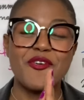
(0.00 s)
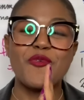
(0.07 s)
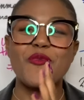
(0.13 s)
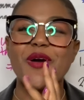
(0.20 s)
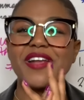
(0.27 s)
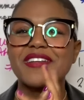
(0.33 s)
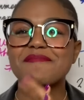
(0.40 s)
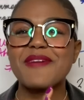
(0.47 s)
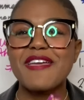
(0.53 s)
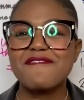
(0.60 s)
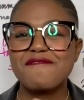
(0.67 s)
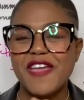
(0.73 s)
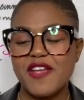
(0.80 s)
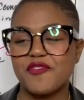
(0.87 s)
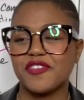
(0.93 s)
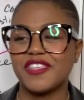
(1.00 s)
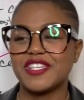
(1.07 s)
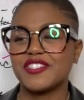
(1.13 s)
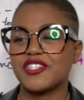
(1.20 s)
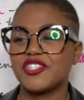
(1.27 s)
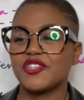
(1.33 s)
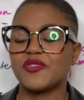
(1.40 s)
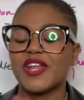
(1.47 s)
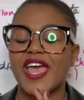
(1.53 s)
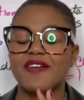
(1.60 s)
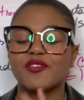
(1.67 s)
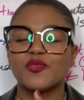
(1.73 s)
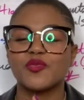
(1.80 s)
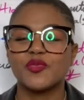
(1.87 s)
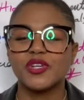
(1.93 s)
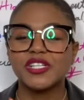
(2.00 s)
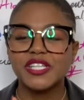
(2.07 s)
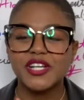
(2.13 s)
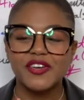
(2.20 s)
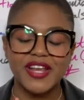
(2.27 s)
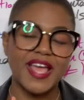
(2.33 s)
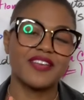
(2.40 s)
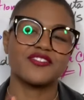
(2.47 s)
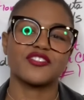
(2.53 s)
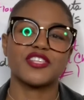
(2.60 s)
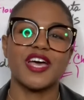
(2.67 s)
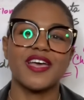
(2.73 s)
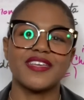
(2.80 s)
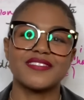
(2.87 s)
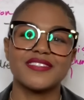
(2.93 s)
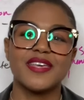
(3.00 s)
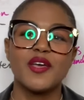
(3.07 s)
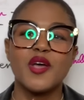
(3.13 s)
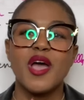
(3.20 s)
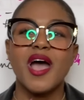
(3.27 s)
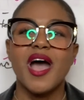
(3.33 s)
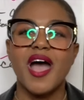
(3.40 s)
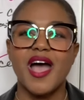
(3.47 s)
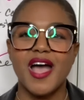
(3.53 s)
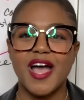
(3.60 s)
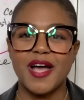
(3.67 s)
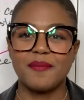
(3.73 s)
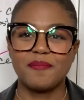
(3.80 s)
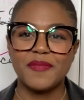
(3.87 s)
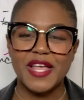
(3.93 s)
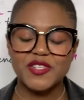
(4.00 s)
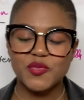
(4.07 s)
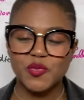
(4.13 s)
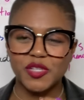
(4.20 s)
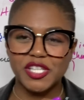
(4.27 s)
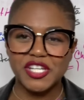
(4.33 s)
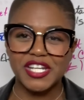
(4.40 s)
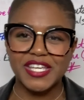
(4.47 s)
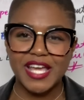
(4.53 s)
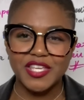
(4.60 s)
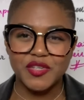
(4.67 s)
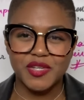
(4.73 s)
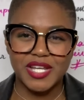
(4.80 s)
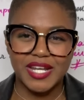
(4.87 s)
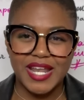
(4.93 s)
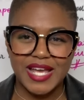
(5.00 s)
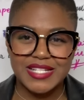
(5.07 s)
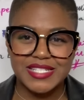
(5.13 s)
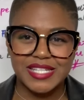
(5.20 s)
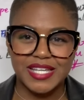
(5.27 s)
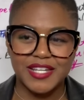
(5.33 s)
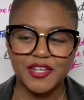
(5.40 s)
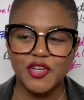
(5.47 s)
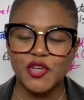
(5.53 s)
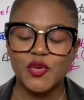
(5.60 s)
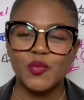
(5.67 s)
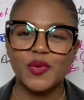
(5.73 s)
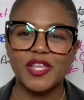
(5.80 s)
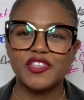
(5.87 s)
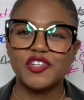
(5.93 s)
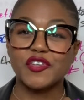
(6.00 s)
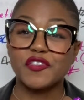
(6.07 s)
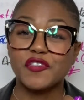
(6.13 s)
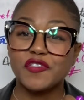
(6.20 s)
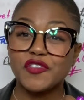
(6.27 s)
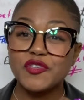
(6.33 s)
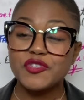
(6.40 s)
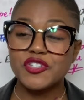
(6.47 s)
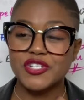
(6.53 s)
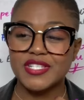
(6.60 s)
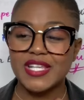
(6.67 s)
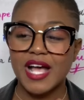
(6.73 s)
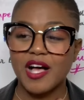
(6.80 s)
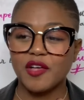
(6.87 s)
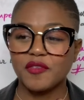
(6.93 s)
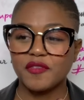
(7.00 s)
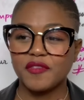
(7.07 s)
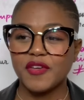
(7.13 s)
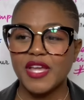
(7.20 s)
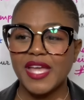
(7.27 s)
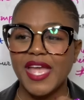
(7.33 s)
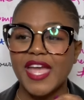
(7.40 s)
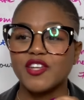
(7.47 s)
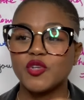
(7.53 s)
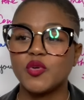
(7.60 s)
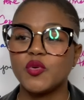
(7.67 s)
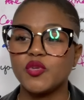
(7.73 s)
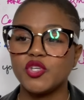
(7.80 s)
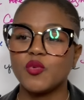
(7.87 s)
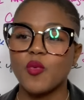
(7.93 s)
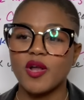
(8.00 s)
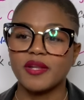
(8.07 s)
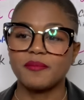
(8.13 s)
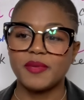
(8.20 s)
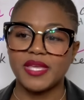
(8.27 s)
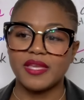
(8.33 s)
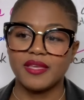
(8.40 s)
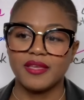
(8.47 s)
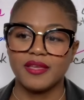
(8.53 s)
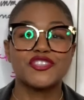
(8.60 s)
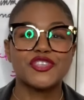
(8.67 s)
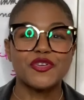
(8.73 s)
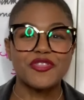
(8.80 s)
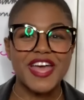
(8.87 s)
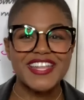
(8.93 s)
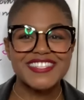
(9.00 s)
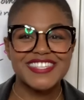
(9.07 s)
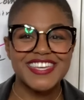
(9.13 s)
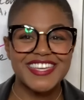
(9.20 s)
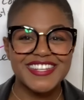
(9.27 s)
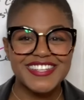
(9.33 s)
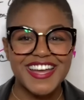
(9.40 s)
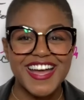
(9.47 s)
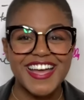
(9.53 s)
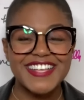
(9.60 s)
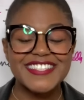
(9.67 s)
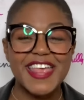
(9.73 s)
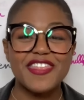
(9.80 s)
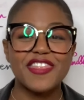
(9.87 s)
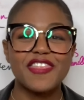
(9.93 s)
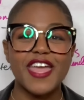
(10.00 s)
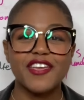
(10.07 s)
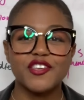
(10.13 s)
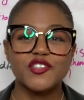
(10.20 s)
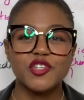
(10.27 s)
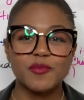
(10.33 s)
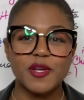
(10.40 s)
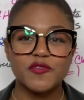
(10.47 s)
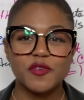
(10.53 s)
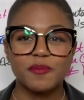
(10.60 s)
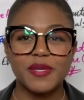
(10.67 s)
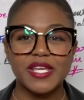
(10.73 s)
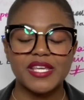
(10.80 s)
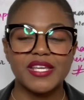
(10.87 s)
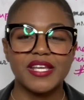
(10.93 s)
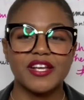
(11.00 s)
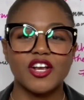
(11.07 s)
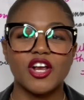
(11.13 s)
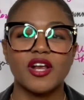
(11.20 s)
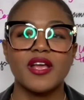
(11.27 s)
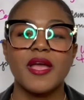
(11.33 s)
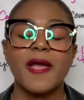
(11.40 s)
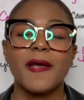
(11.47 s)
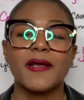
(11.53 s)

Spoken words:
One of my favorite things to do, and I have a really great exercise that's really going to get you connected with your future self and who you want to be. So that's it, guys. Thank you so much for being here.